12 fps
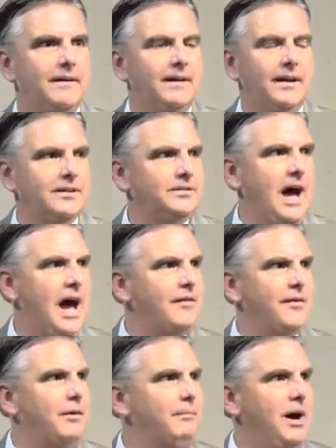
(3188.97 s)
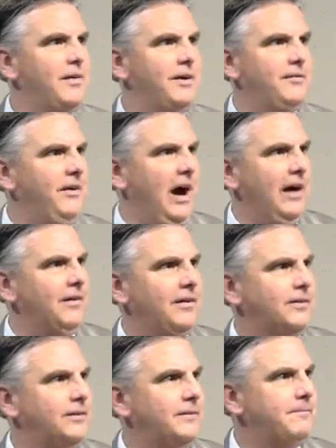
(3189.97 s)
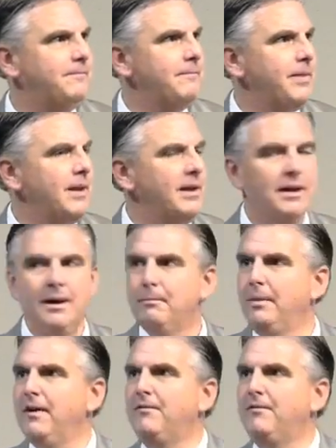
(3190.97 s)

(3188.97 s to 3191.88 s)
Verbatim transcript: It's not of their mother and father's. But